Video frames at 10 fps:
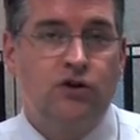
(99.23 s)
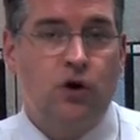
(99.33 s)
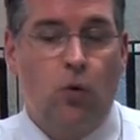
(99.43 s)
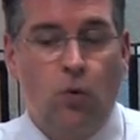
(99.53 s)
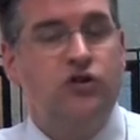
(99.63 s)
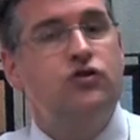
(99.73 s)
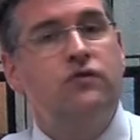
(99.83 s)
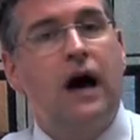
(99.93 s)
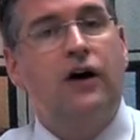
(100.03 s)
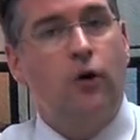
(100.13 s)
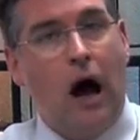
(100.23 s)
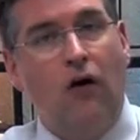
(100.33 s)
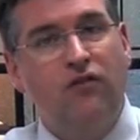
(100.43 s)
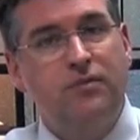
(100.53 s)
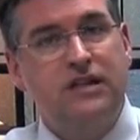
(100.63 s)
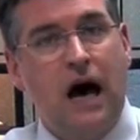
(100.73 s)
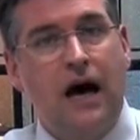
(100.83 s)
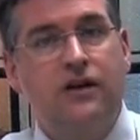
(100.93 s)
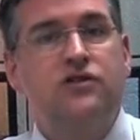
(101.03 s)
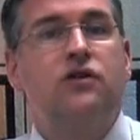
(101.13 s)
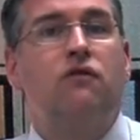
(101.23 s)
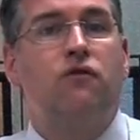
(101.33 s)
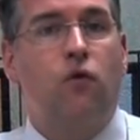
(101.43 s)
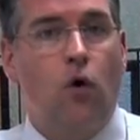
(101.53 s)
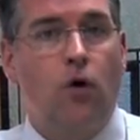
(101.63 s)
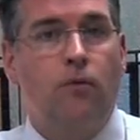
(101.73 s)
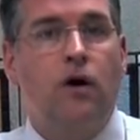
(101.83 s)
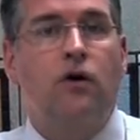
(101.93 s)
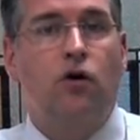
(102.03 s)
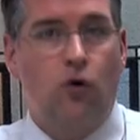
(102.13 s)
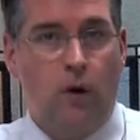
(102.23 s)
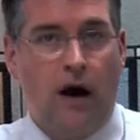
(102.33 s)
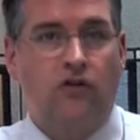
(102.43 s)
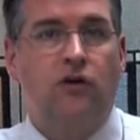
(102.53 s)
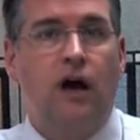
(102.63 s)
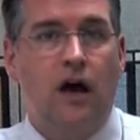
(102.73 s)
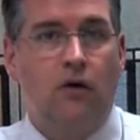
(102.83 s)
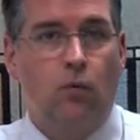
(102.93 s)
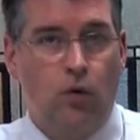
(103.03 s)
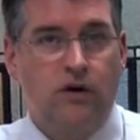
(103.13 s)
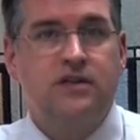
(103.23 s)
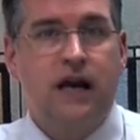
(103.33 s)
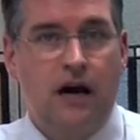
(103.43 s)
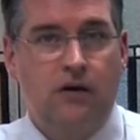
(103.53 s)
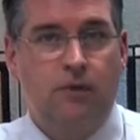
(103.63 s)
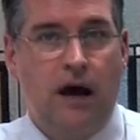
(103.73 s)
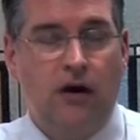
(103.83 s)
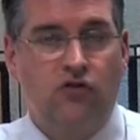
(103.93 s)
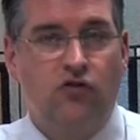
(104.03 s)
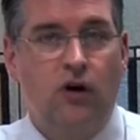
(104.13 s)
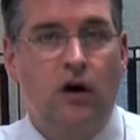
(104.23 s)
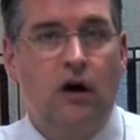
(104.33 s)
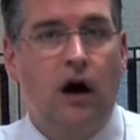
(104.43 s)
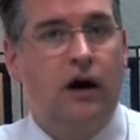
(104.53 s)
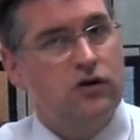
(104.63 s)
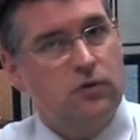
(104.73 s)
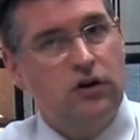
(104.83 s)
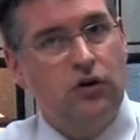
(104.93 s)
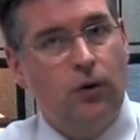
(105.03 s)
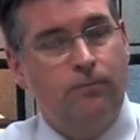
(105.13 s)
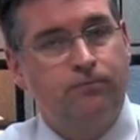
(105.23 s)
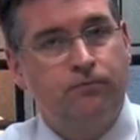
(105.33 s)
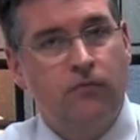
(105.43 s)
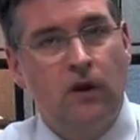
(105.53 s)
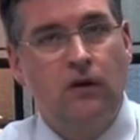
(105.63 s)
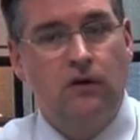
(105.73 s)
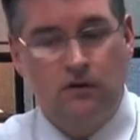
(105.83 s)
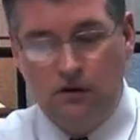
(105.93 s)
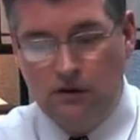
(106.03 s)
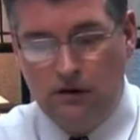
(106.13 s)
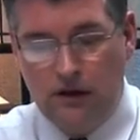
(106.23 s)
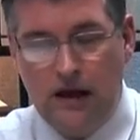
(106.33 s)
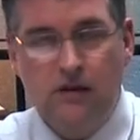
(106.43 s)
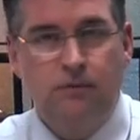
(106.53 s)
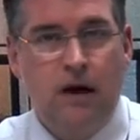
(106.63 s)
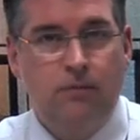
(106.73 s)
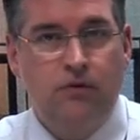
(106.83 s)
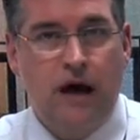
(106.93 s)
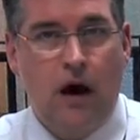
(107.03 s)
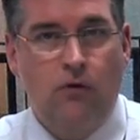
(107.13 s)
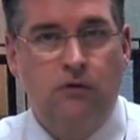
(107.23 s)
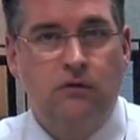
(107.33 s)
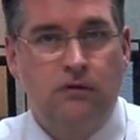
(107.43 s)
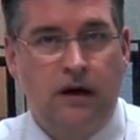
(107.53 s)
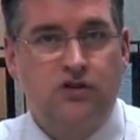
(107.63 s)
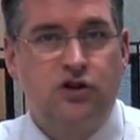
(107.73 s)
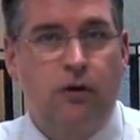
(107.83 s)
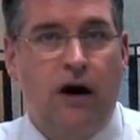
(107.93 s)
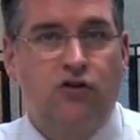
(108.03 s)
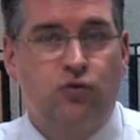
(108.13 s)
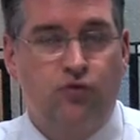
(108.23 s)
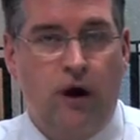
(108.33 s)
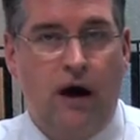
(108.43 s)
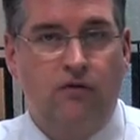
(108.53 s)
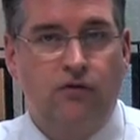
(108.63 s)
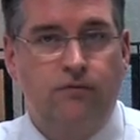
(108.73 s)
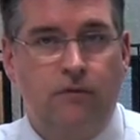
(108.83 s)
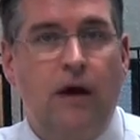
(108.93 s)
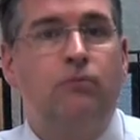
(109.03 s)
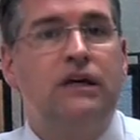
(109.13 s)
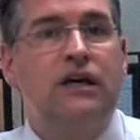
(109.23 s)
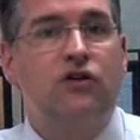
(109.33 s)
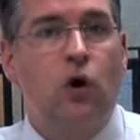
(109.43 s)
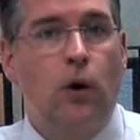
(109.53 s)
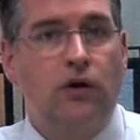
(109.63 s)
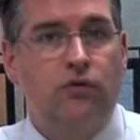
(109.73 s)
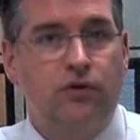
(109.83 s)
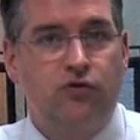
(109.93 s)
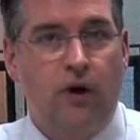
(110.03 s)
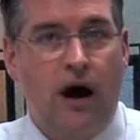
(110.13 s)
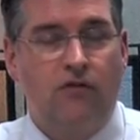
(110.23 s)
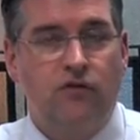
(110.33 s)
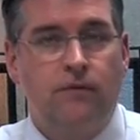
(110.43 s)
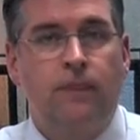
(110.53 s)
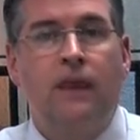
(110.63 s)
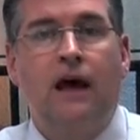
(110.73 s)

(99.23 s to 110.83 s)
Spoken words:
So once you've got your alphabetized, form correct works cited page, here's what you do. Lay the paper down next to your actual draft and begin going through your draft.